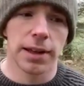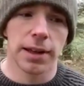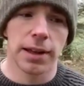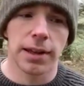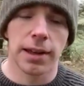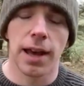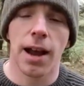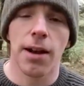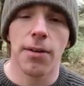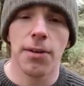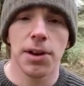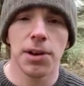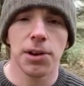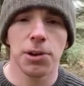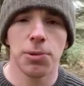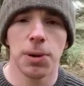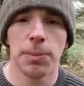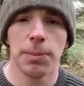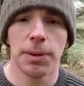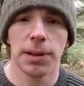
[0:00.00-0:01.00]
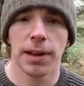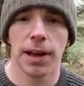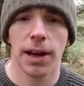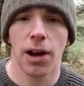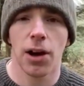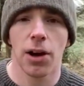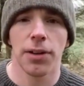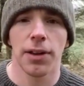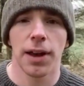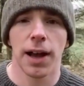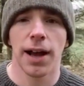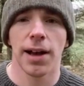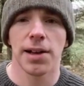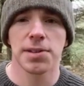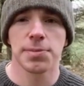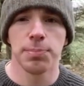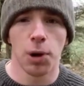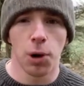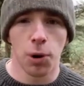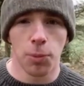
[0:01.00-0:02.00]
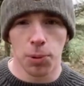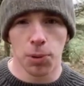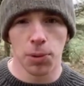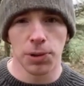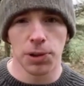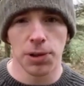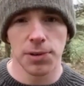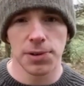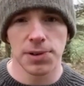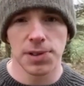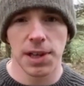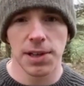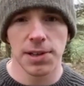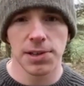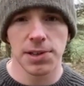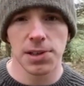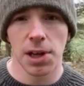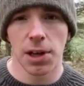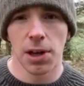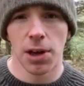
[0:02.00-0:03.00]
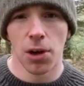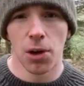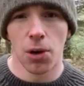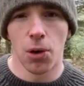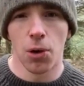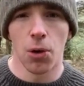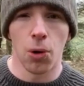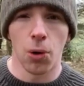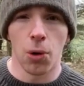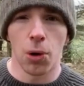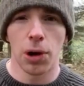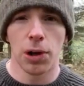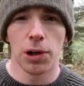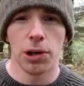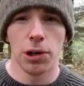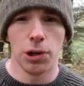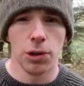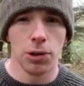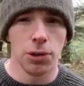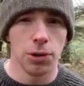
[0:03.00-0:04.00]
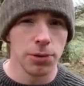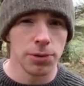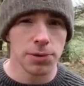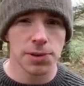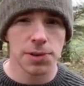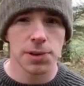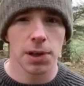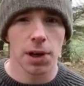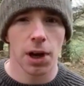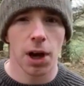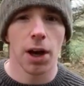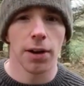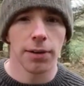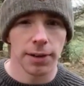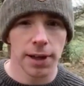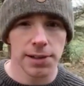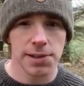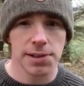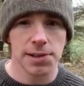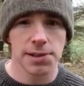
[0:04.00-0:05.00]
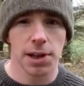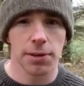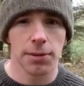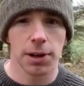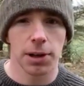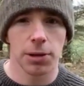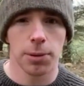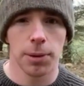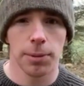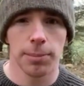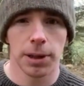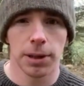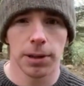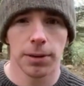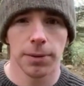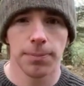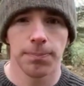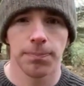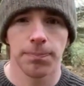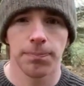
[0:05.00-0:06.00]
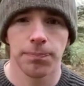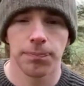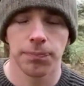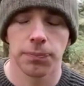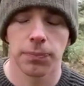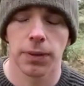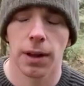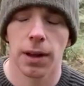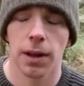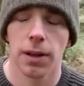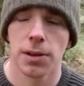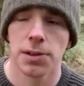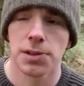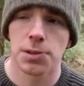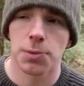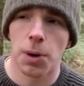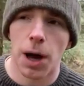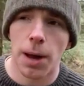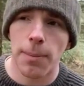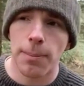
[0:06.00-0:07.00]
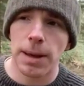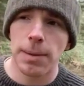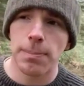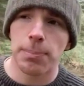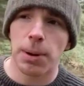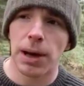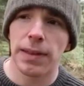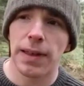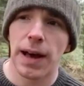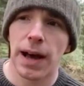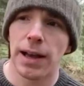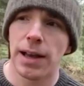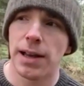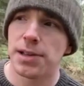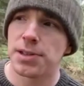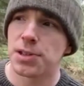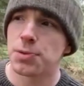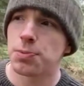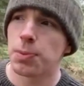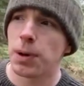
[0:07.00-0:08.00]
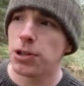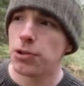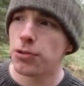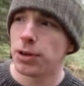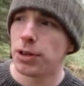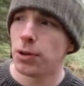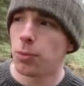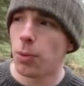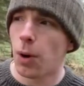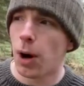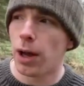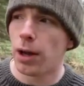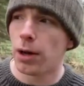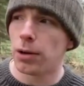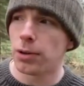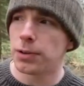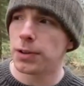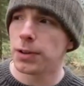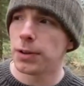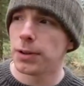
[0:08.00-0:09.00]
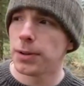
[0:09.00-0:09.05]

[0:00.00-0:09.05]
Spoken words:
carry equipment that either has multiple uses or lose unnecessary equipment. So what I mean by that is when you're in the wild,